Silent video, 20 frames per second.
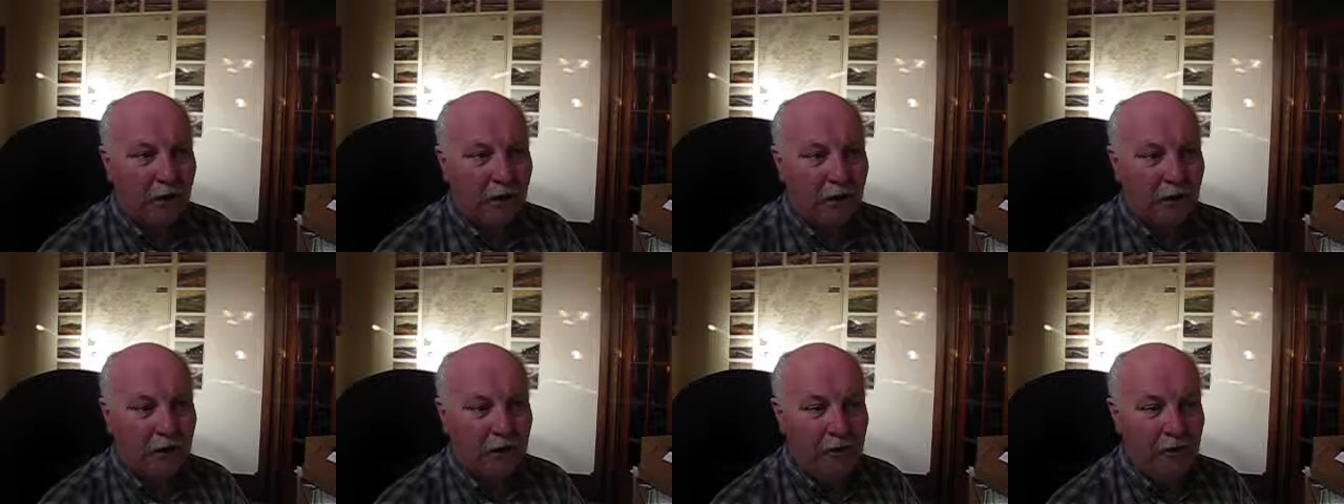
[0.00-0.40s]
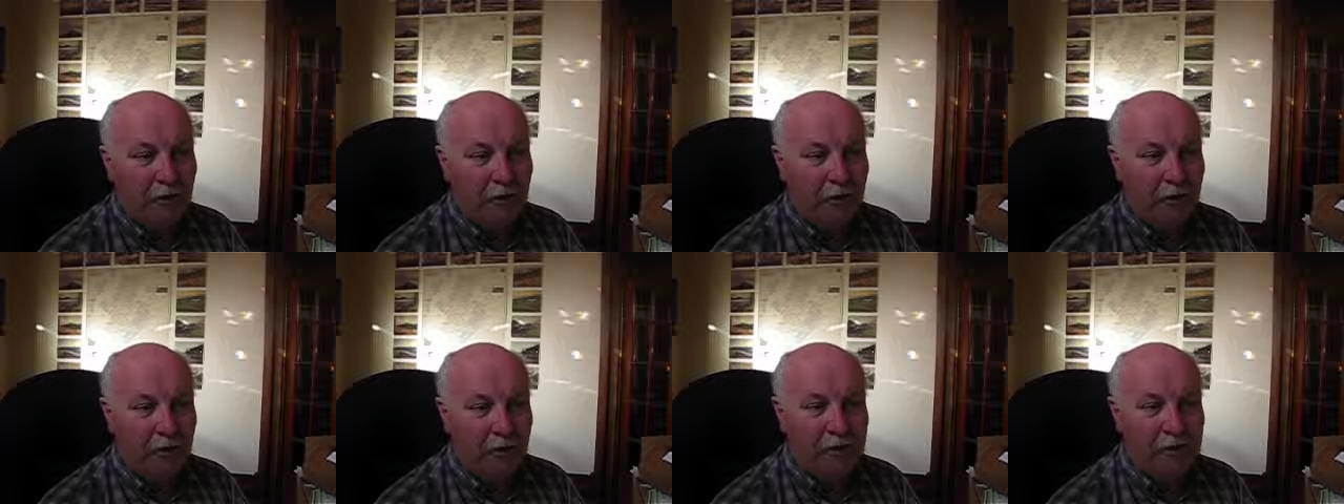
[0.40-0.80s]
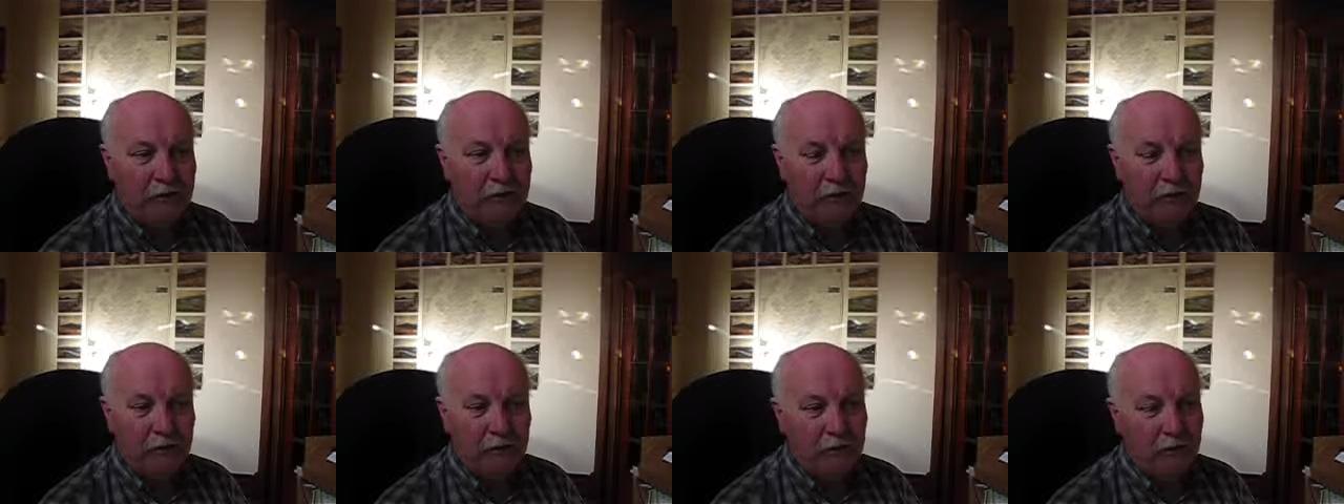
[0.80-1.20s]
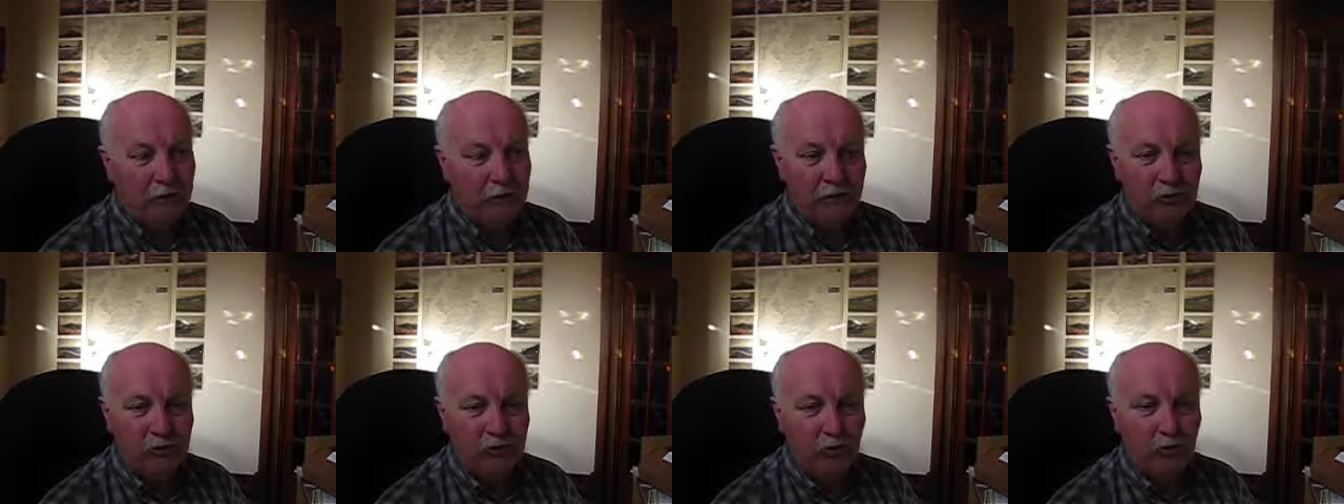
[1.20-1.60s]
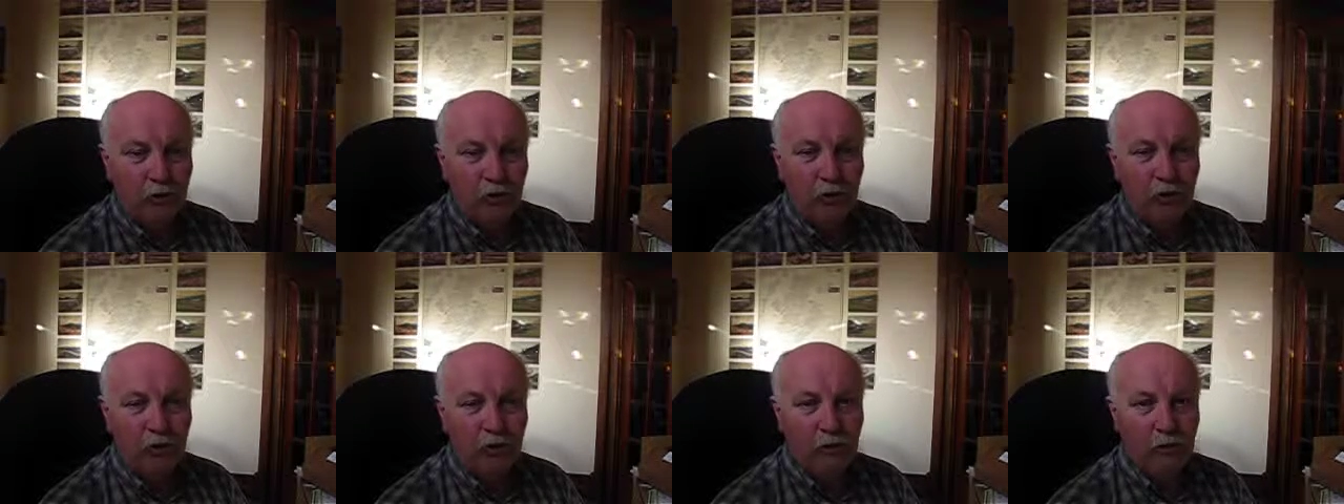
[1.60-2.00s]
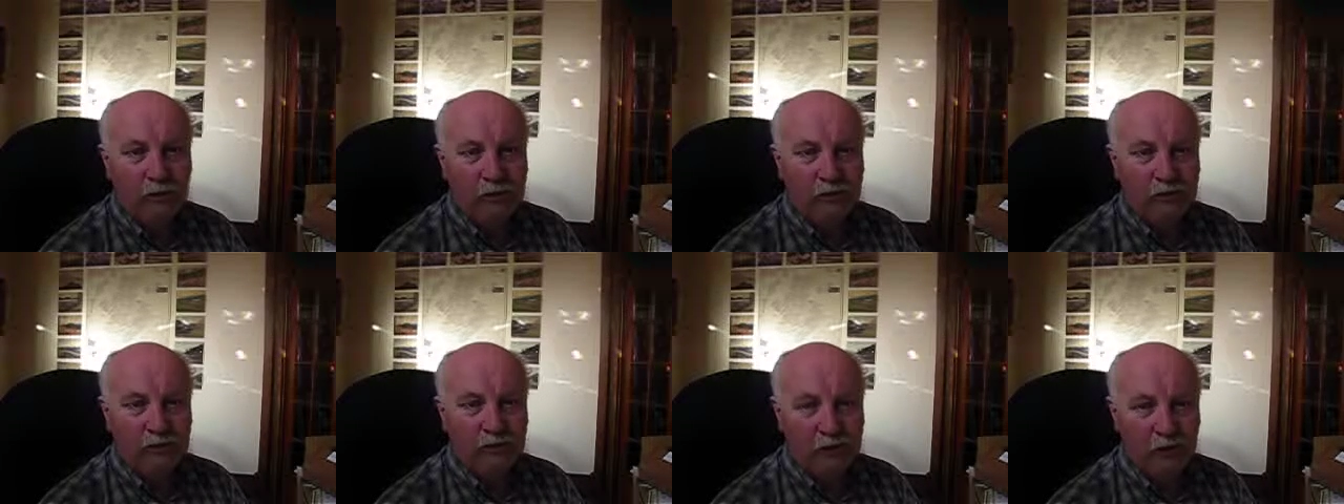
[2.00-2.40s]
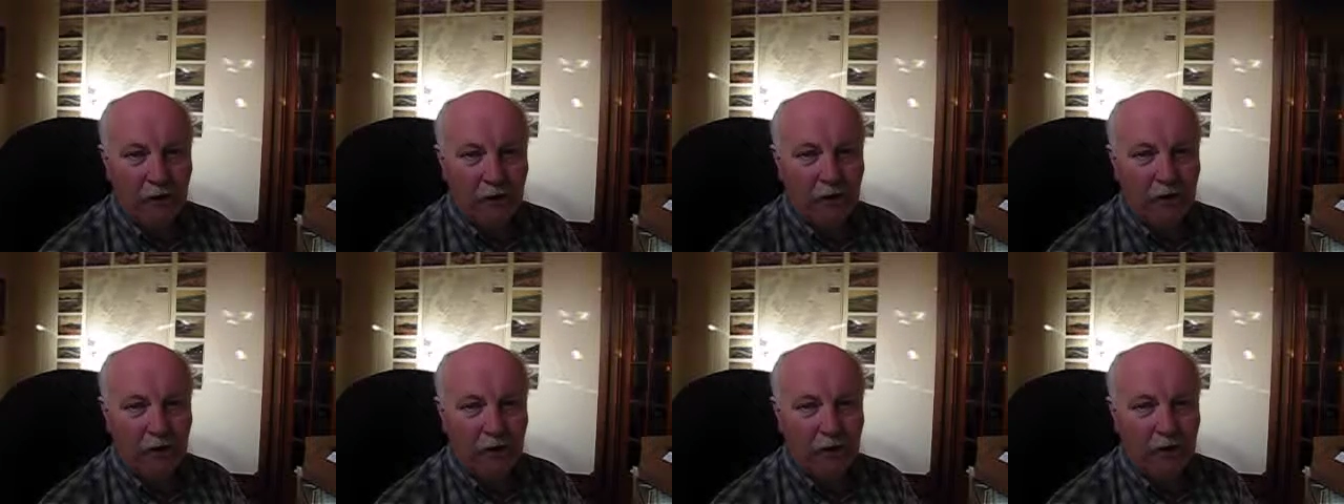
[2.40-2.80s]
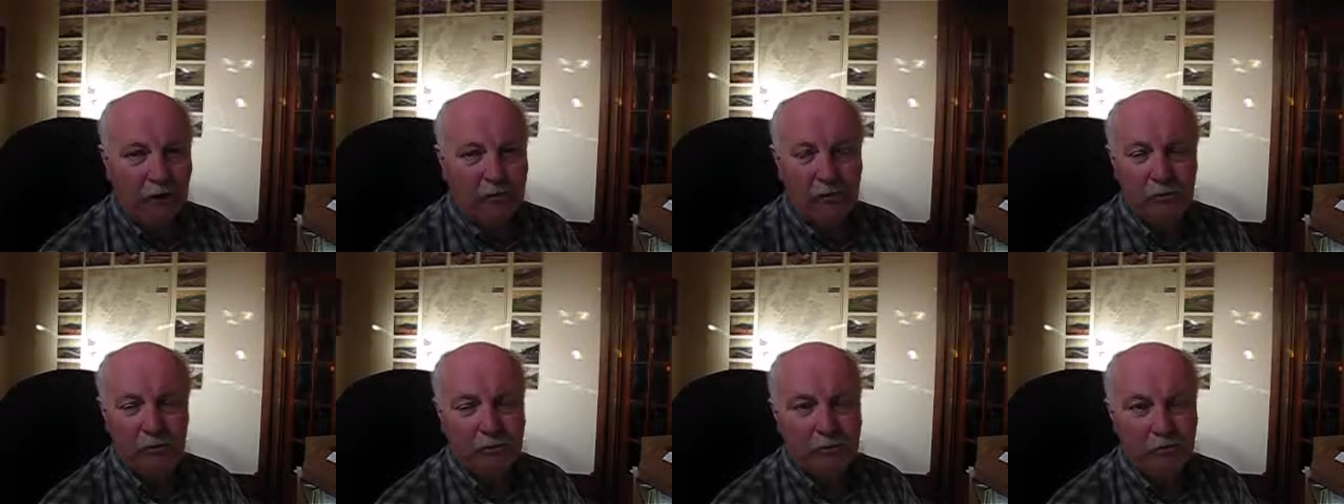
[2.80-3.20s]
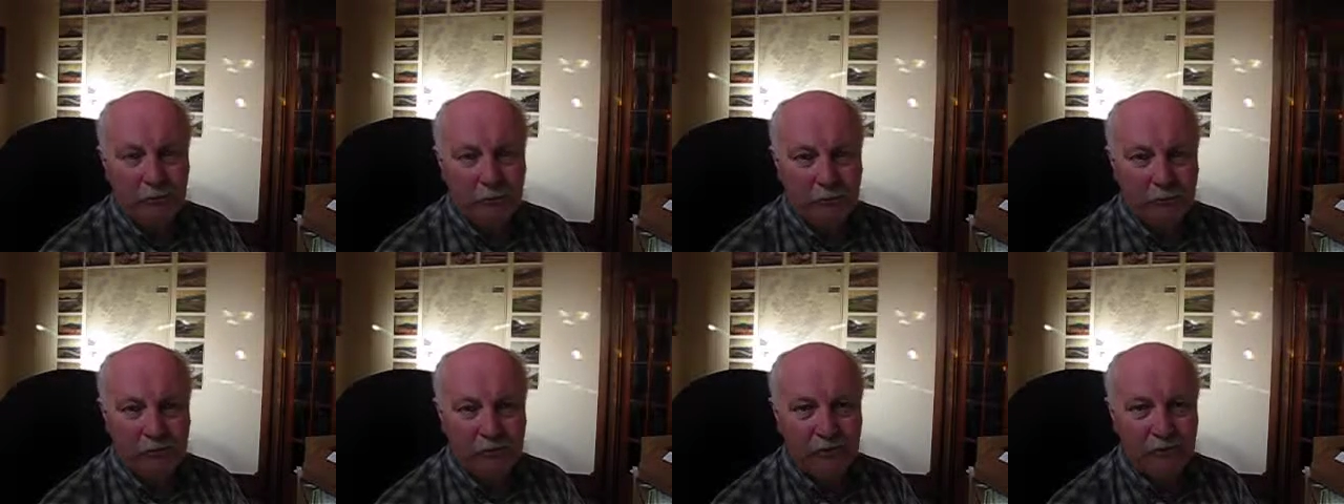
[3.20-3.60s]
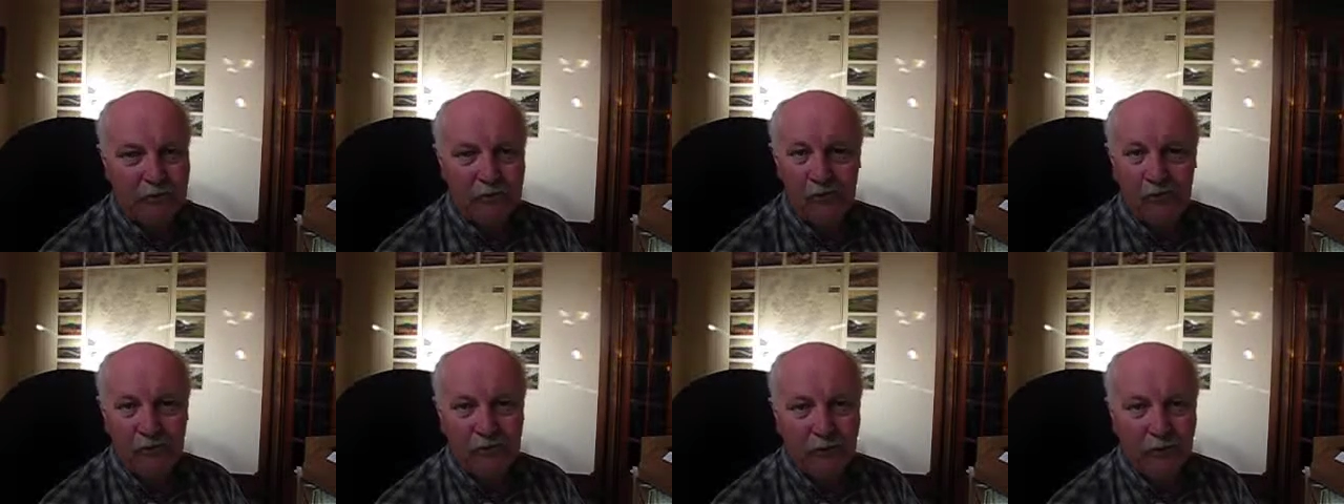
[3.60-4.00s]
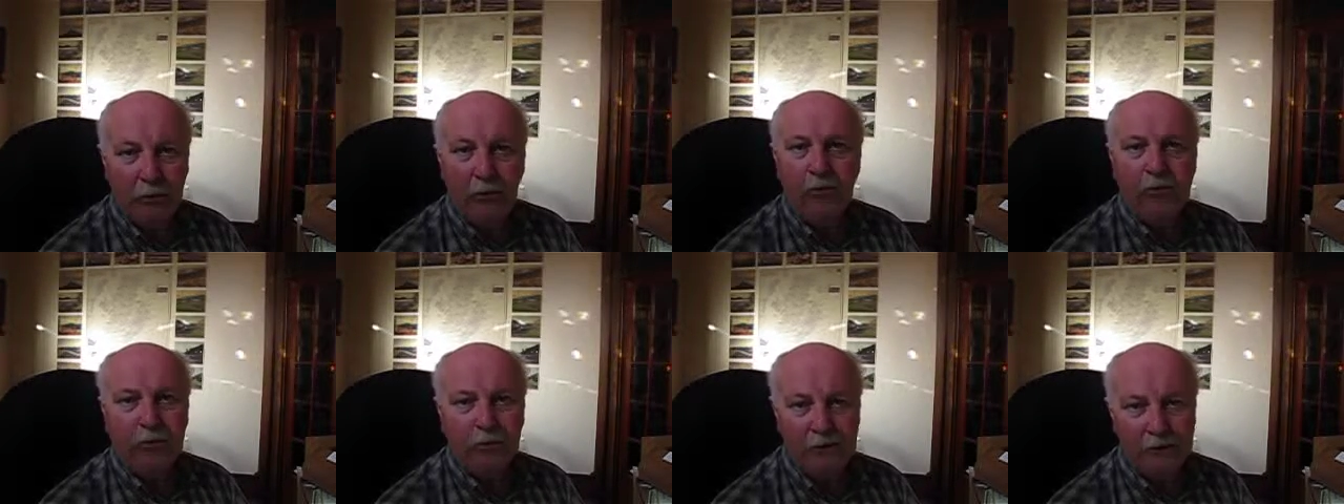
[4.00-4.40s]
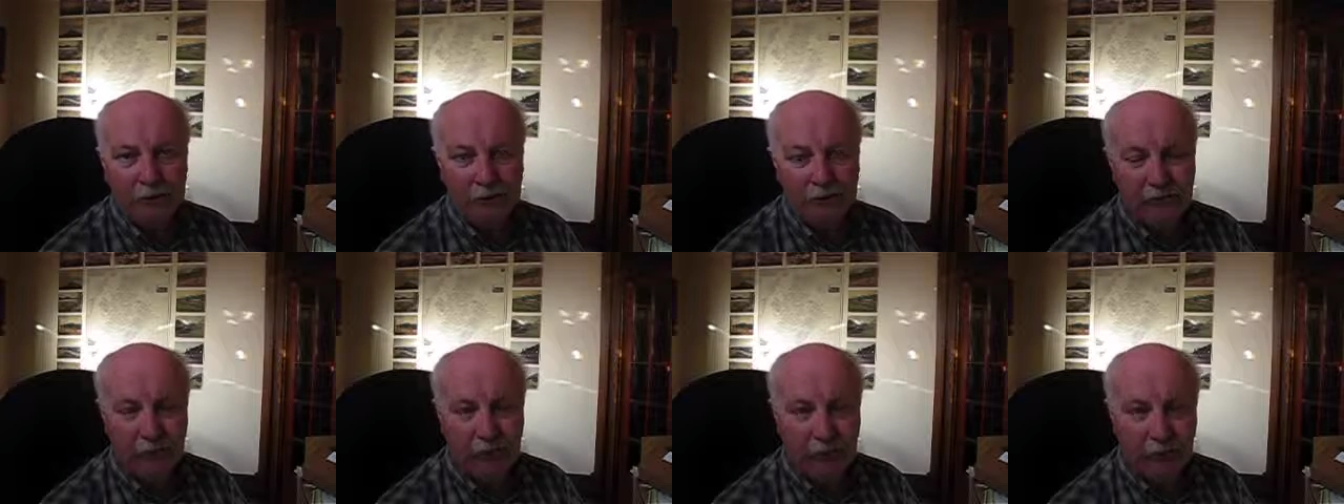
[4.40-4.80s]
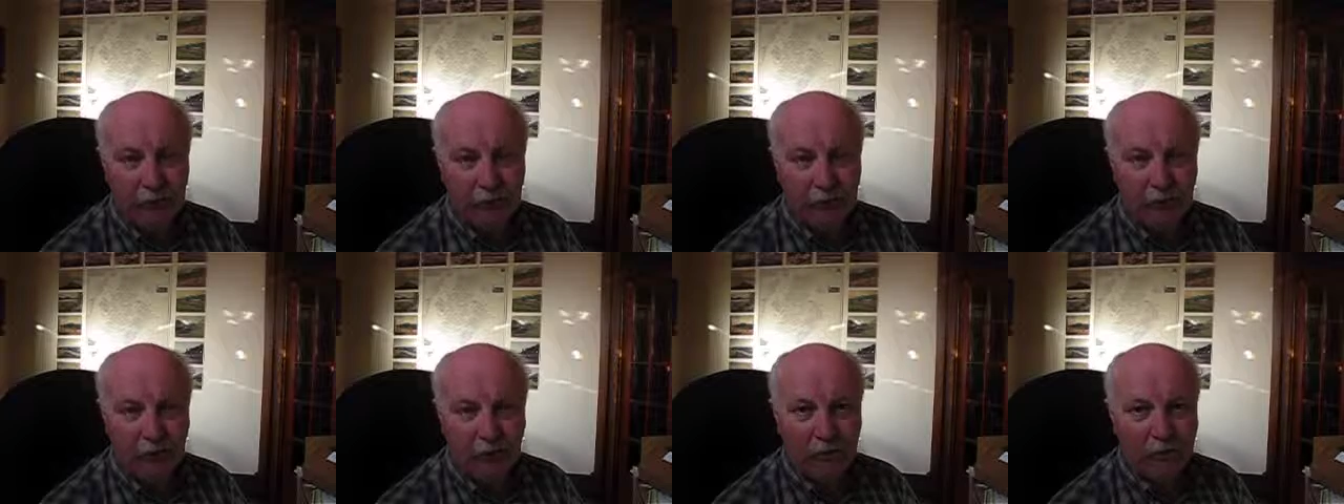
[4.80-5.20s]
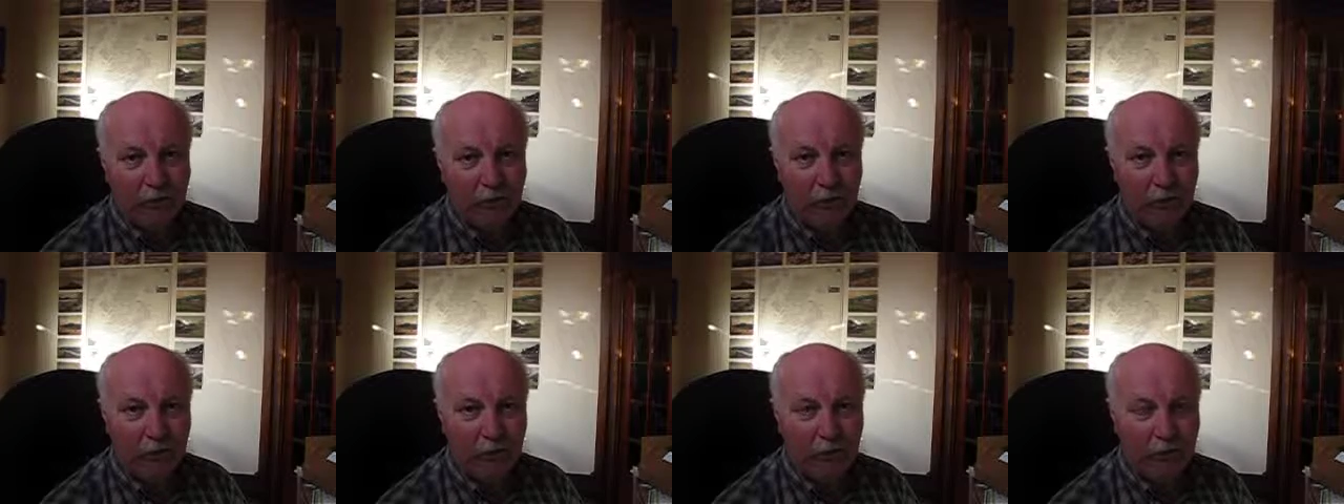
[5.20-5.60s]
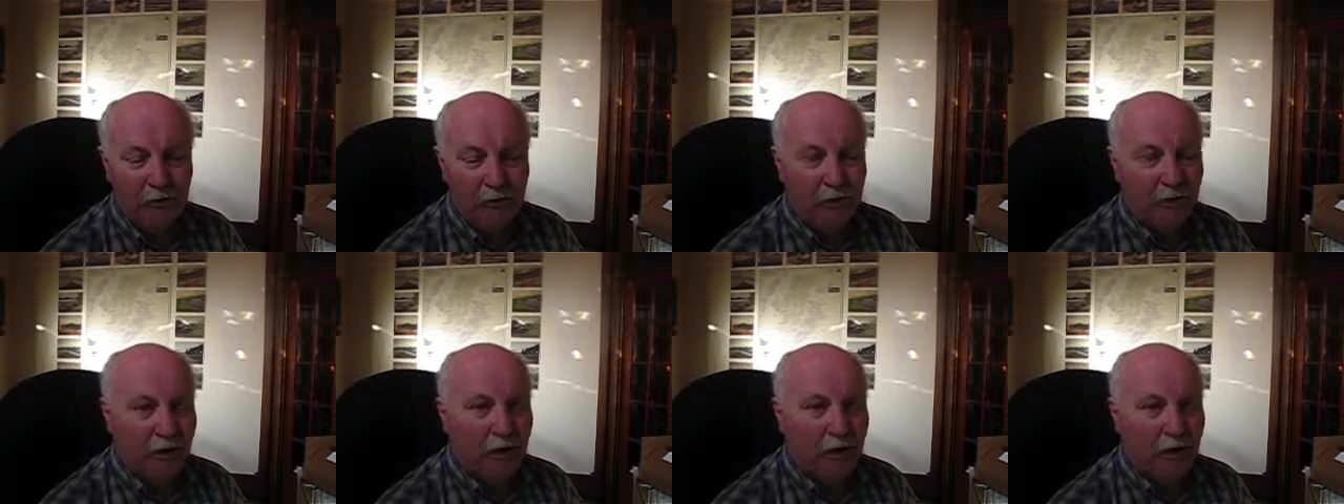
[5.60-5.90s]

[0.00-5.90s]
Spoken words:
Mention all your unique selling points. Every business has some unique selling point or other.